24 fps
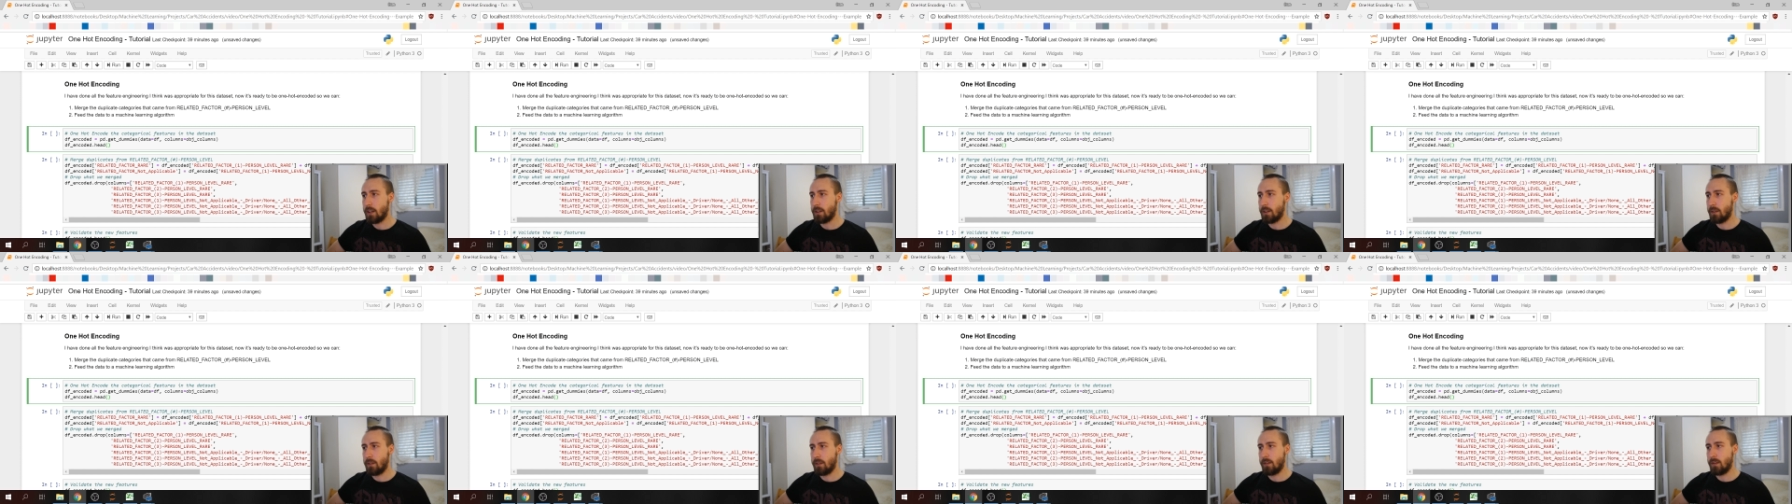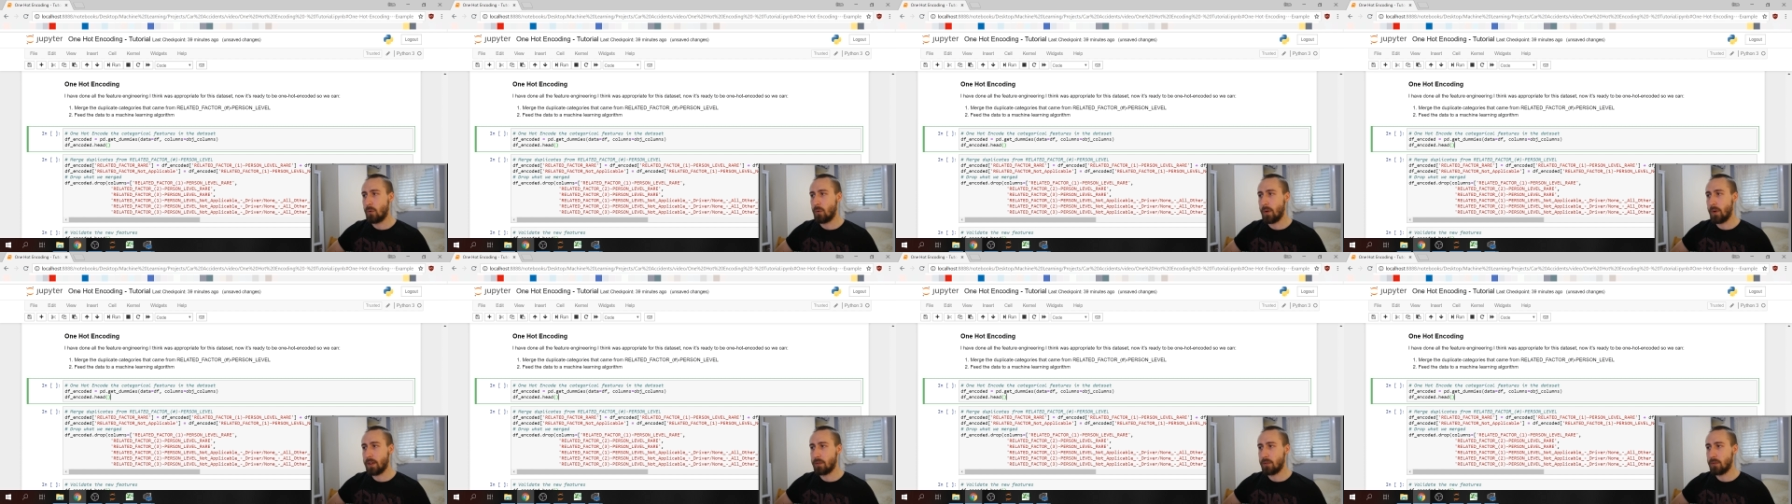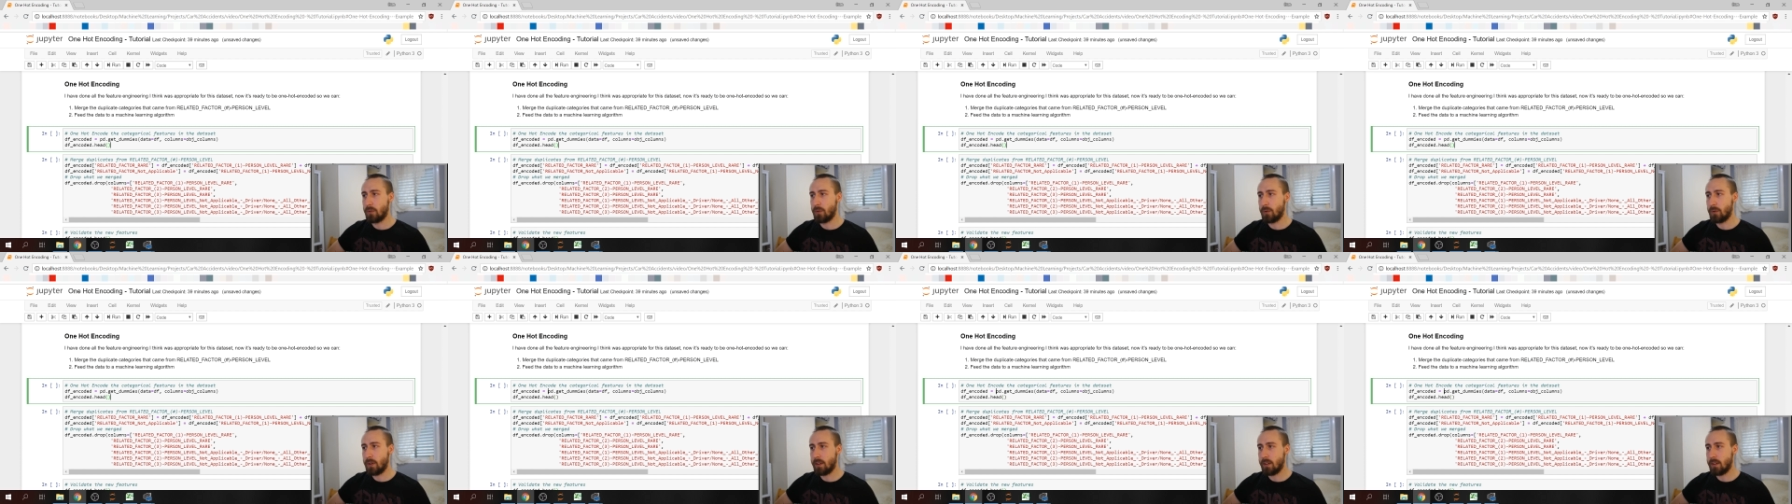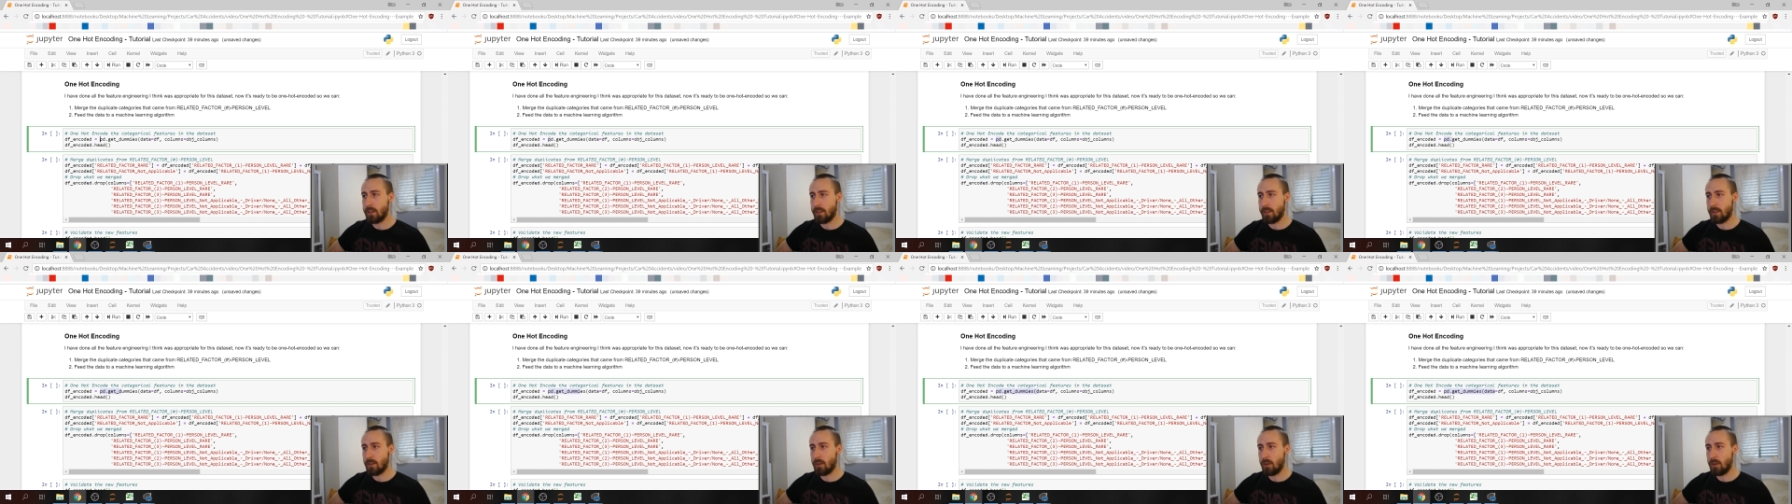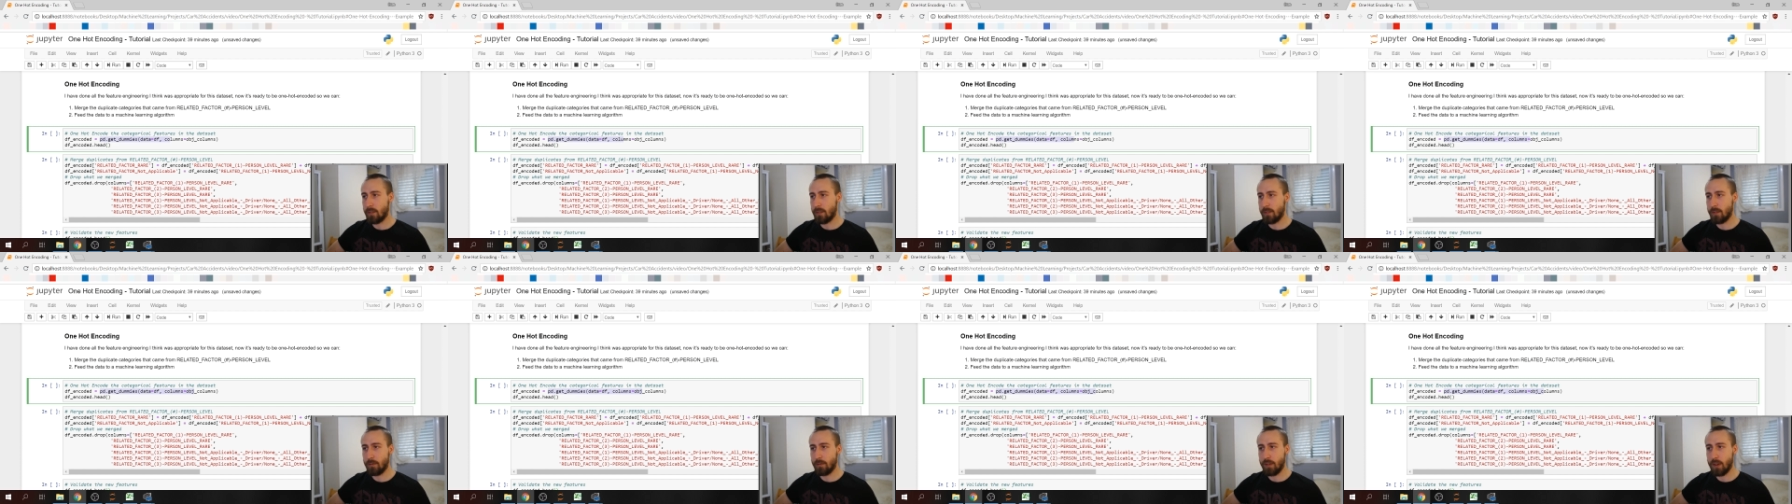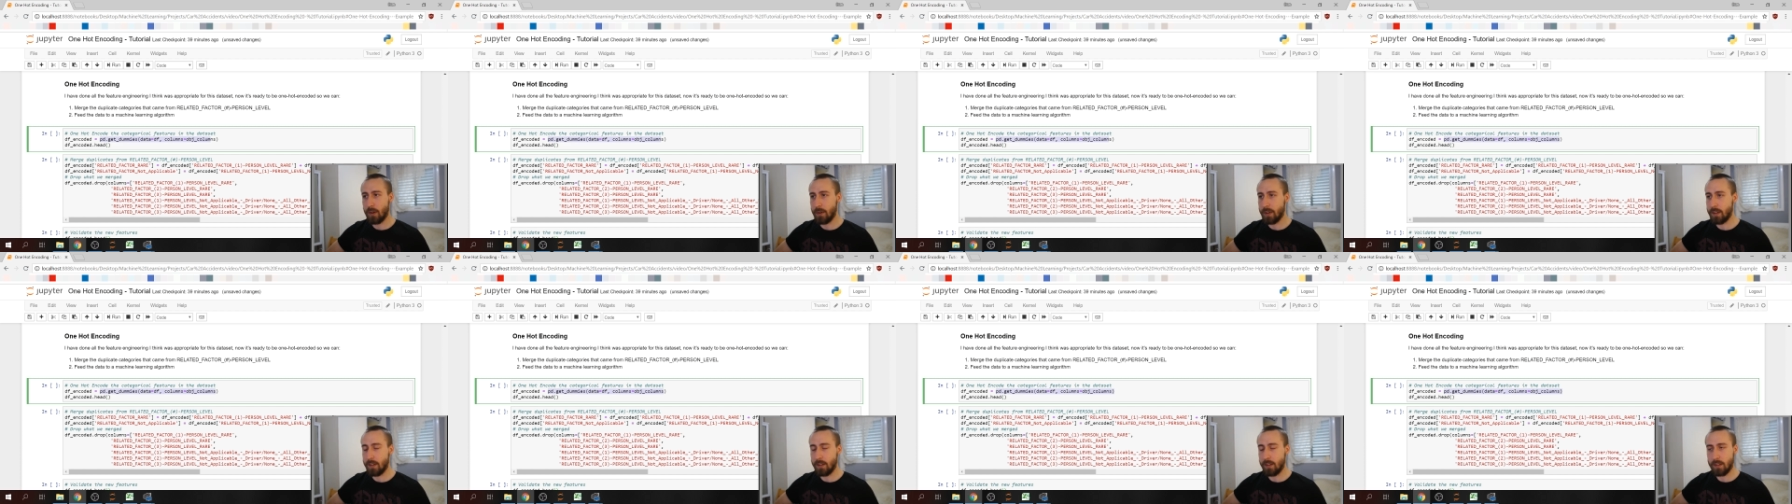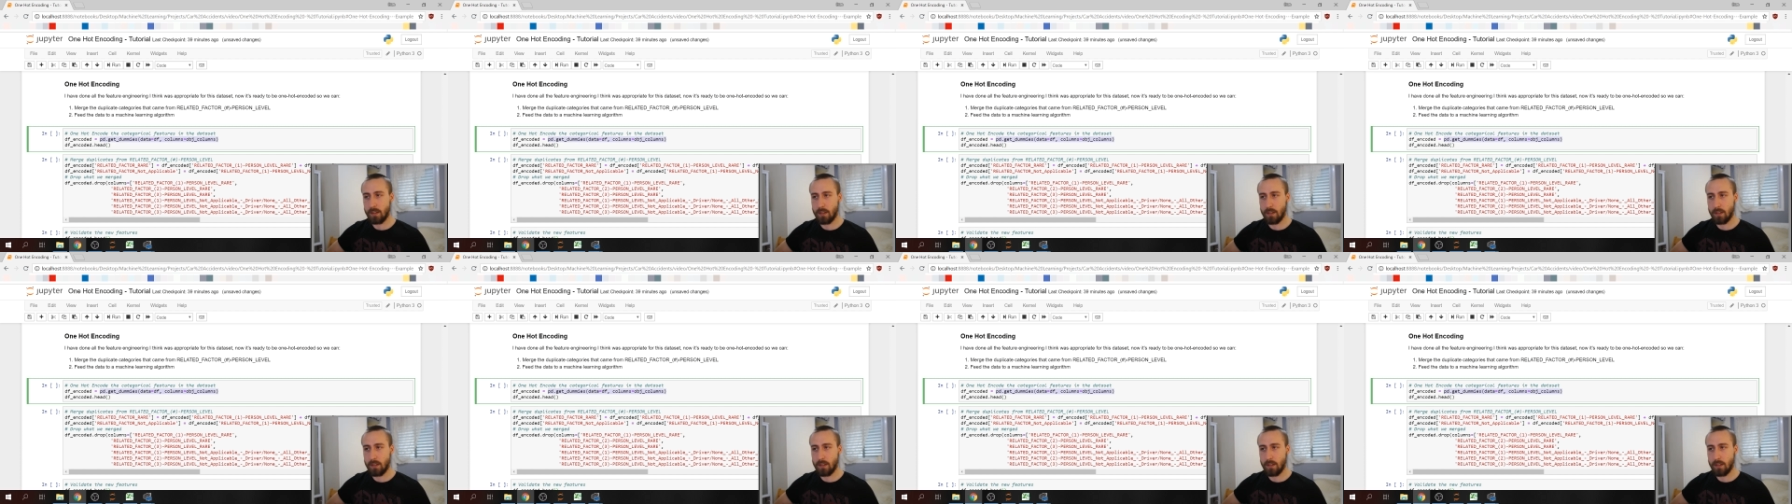the way to do it, it's also very